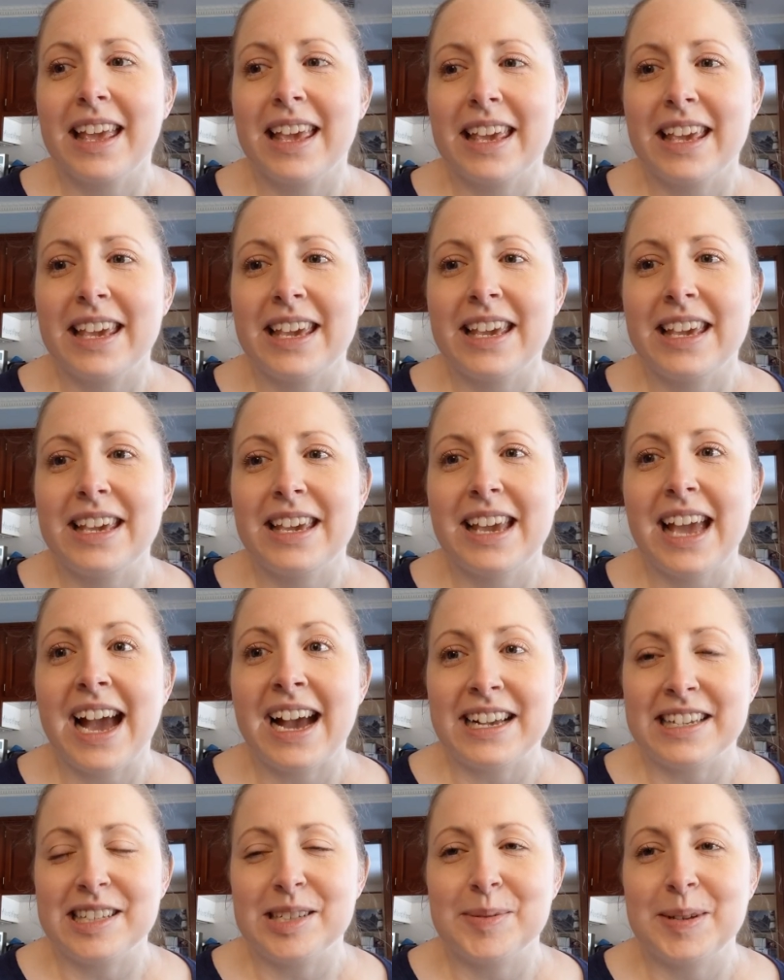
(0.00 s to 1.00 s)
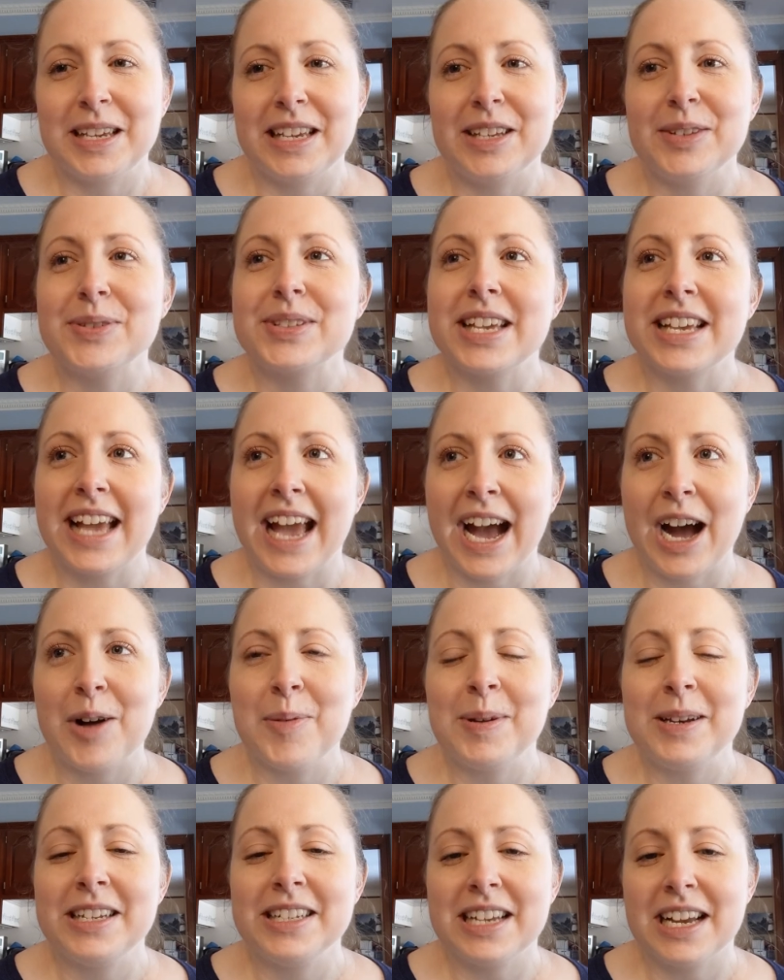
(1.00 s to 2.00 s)
he asked me, he's like,
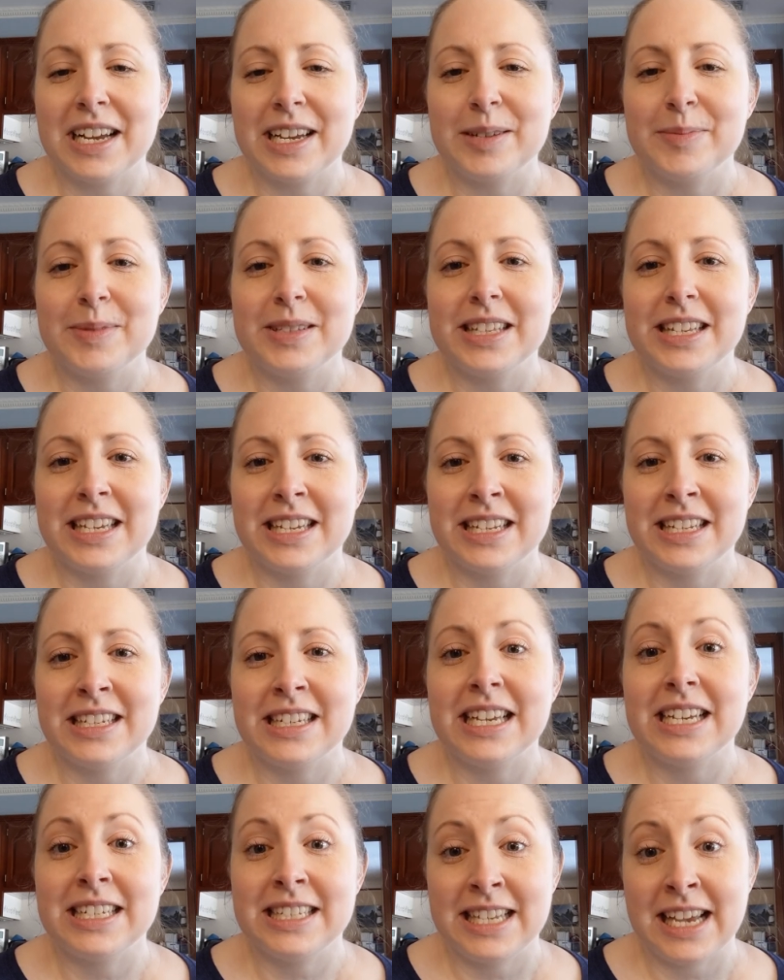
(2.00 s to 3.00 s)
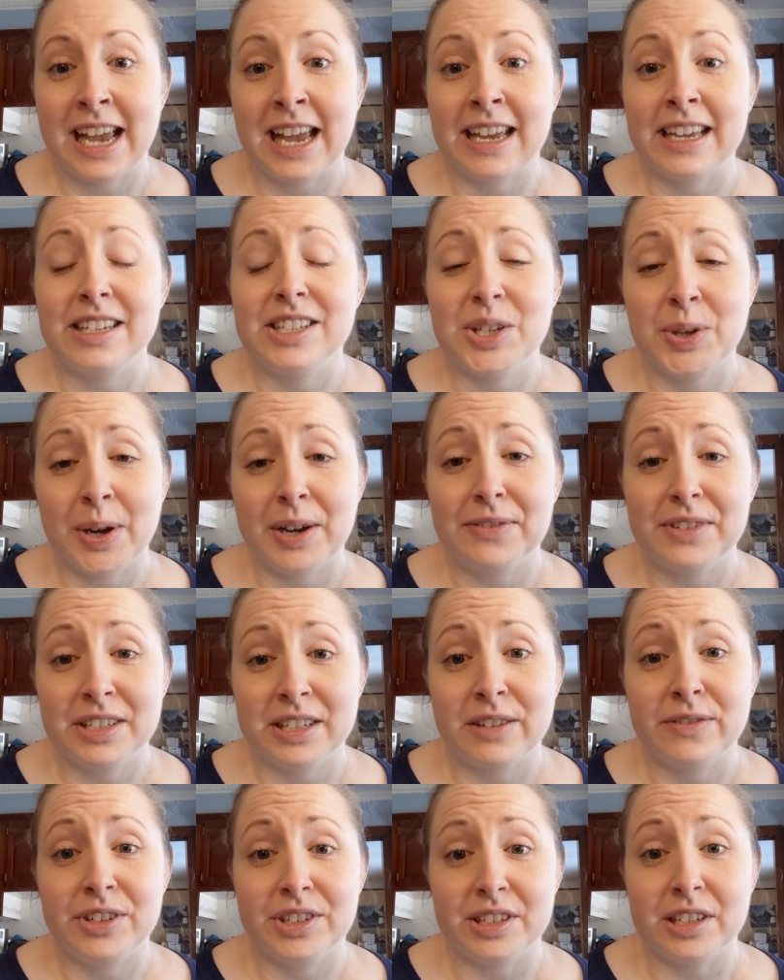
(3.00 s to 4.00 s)
how many times in a day do you have to
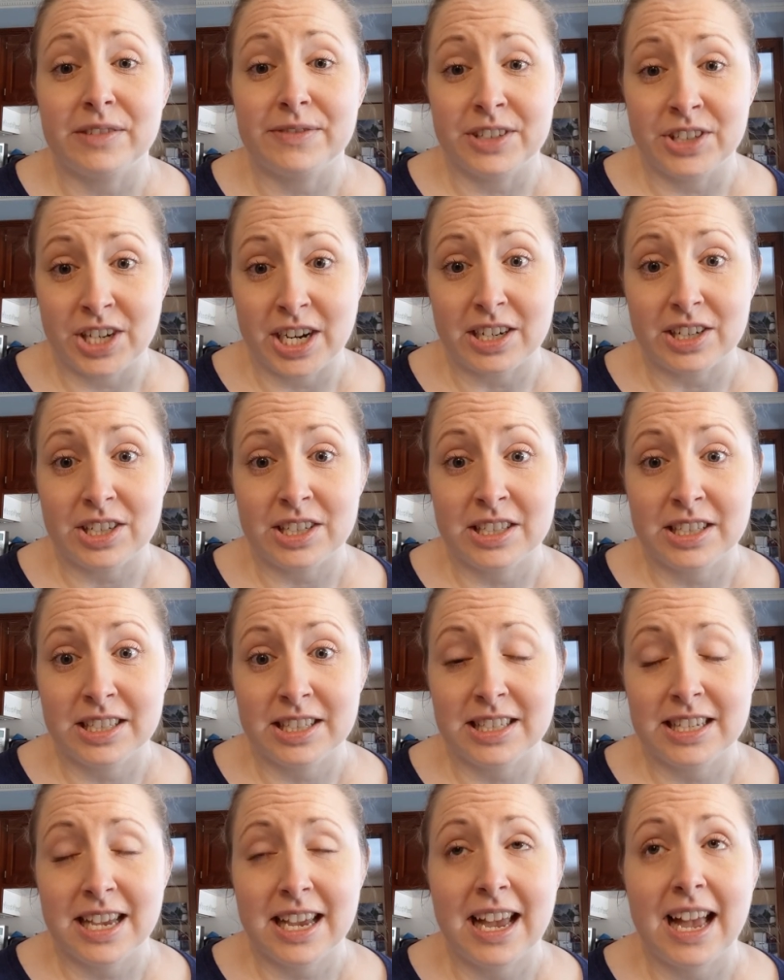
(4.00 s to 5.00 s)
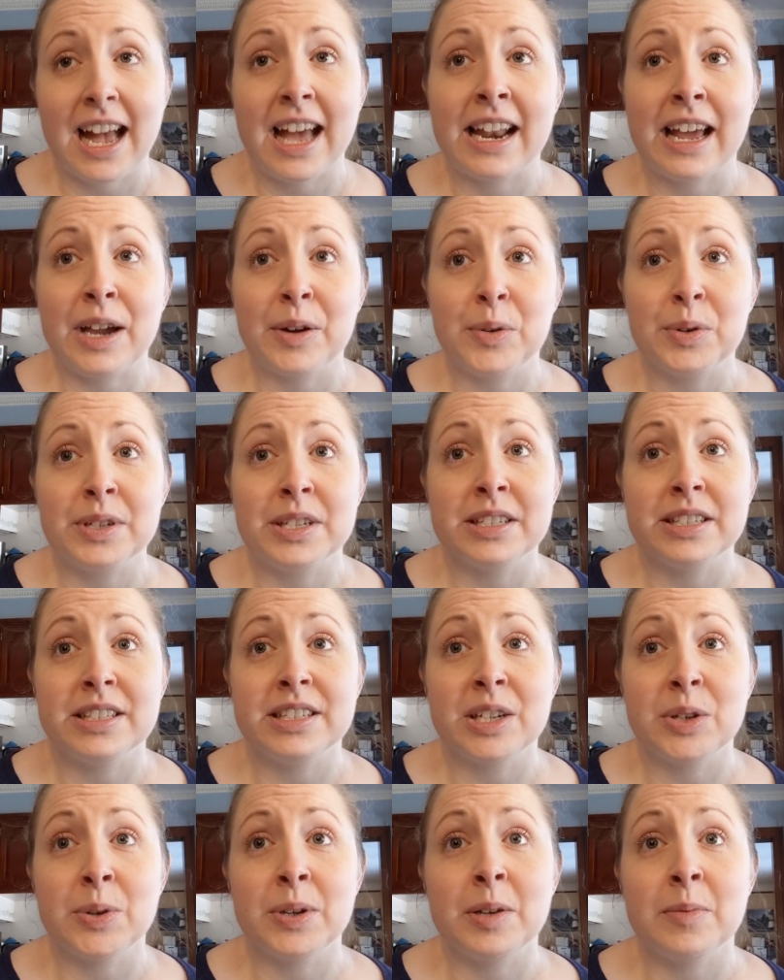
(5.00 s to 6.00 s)
give yourself injections? And I was
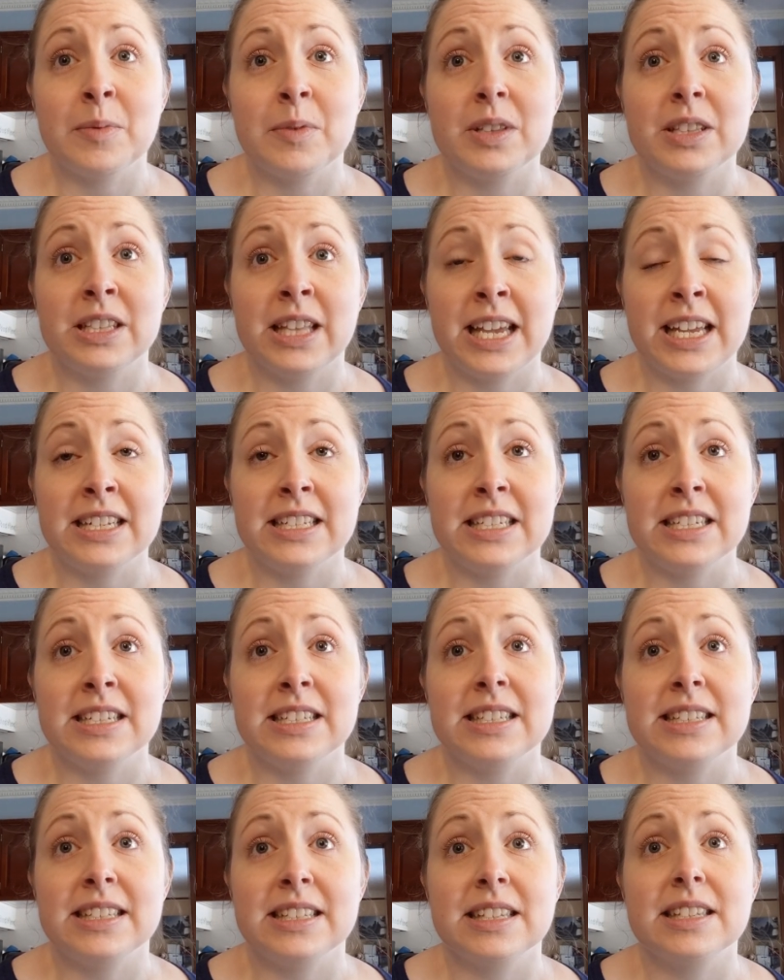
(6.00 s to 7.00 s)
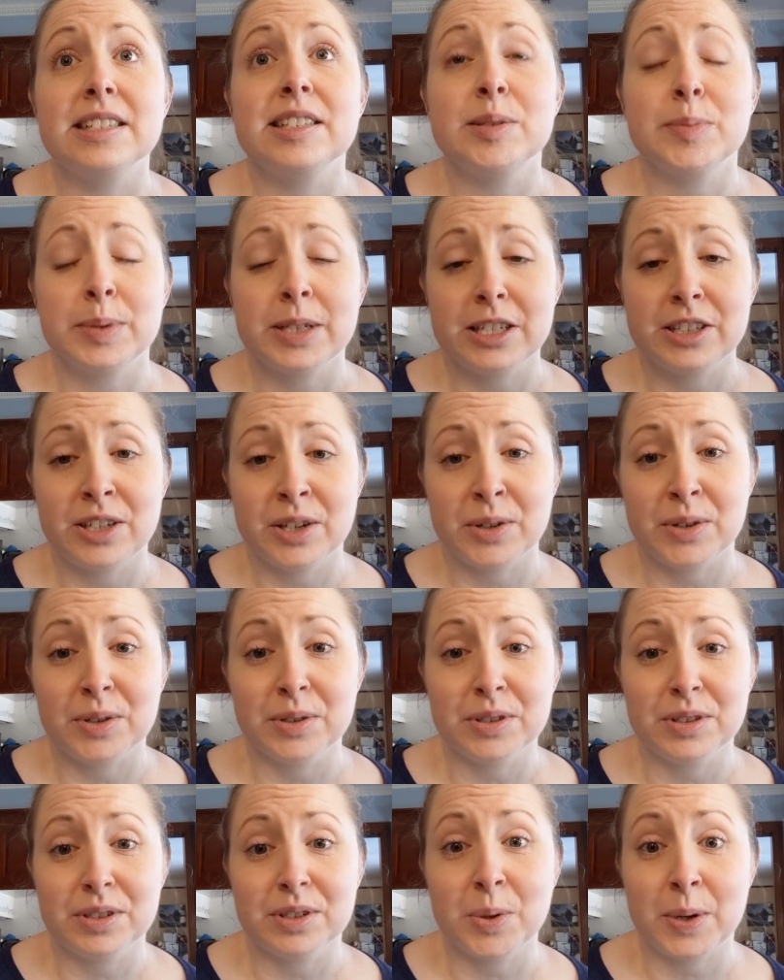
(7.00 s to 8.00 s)
doing Lantus split
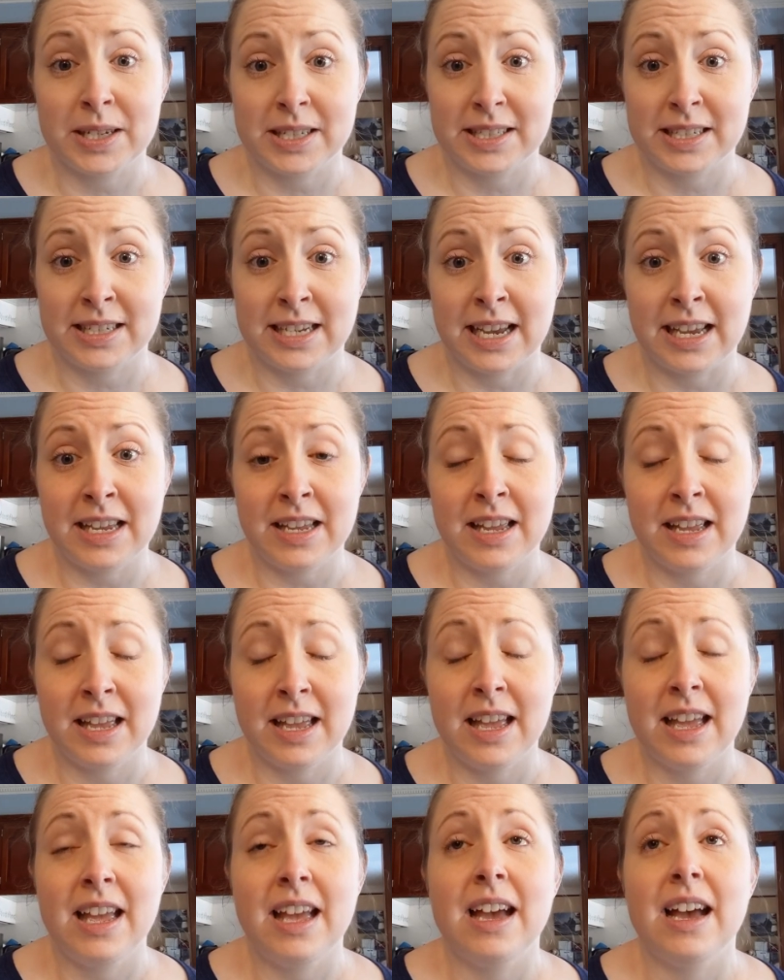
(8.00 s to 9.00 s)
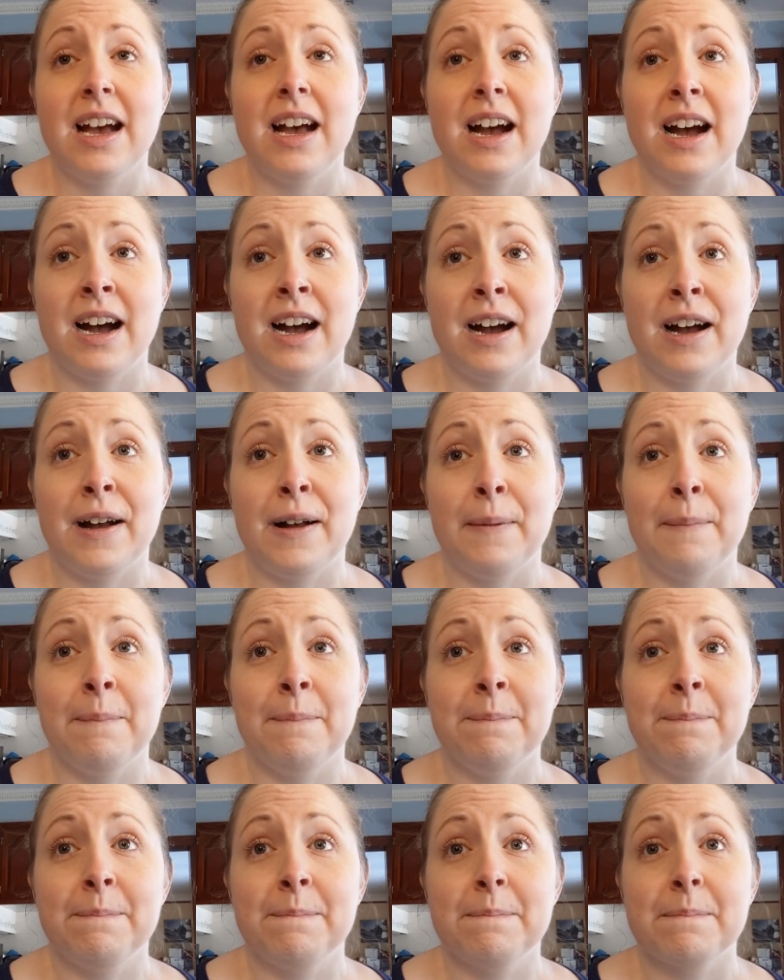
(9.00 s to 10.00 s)
dose twice a day.
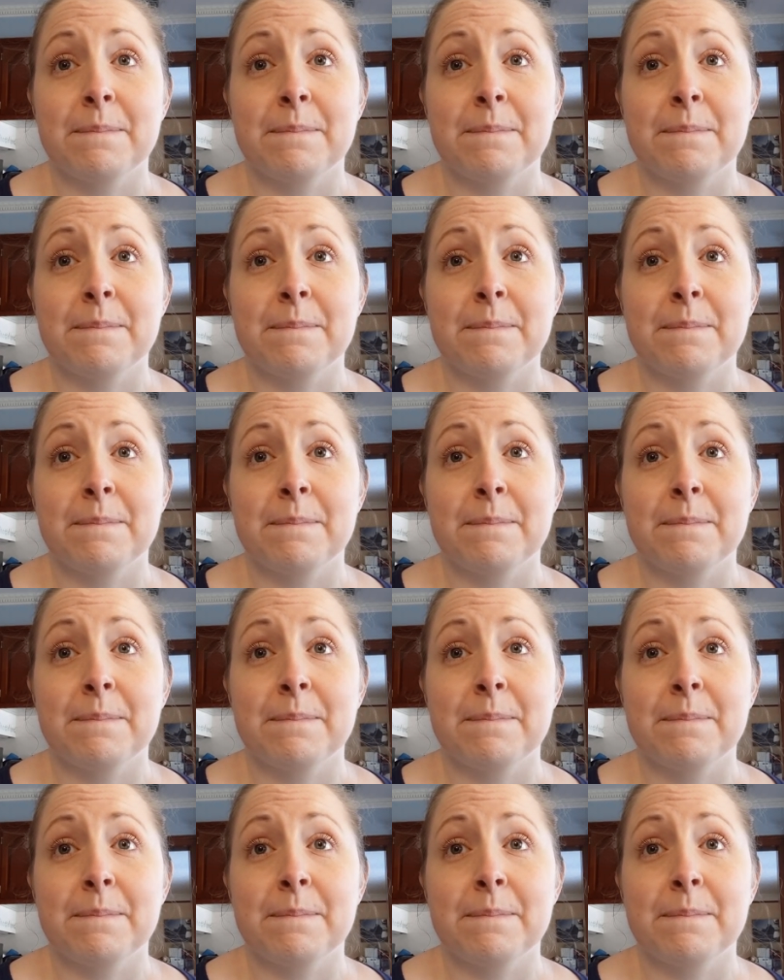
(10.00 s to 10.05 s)
And